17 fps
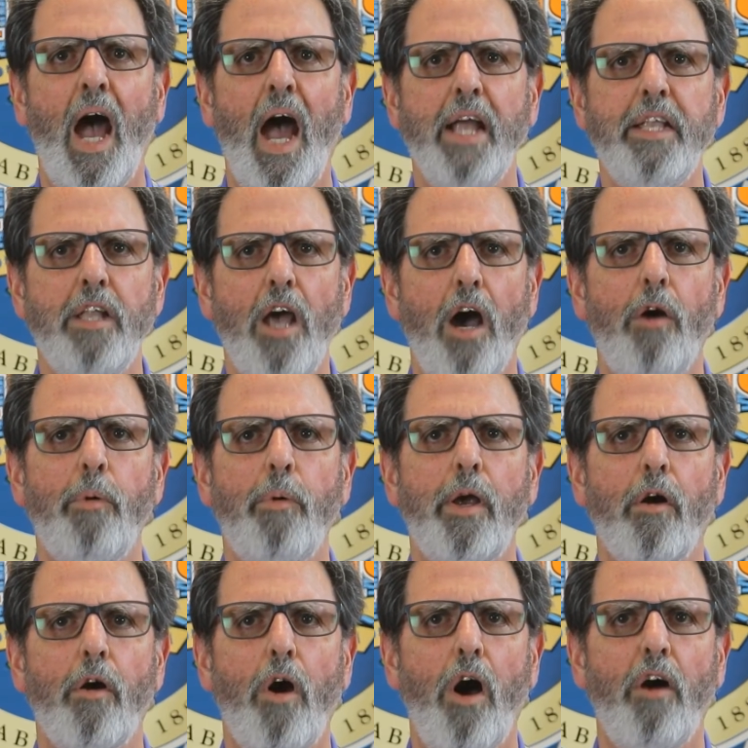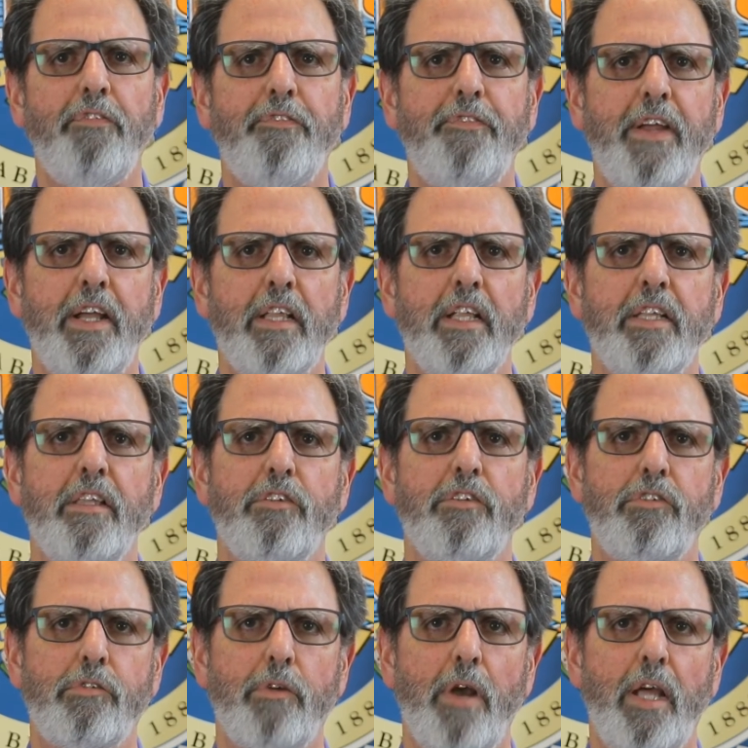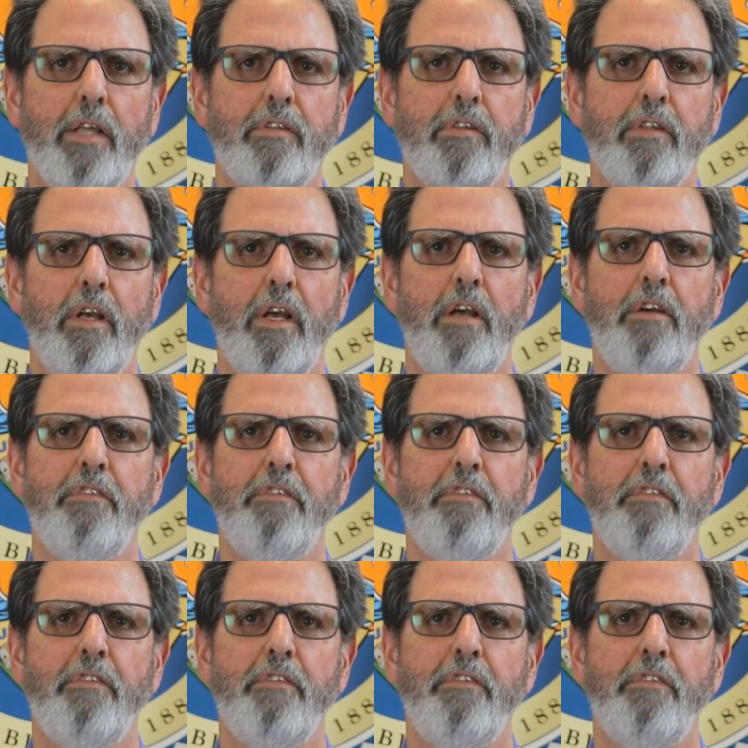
I know we are all feeling the stress,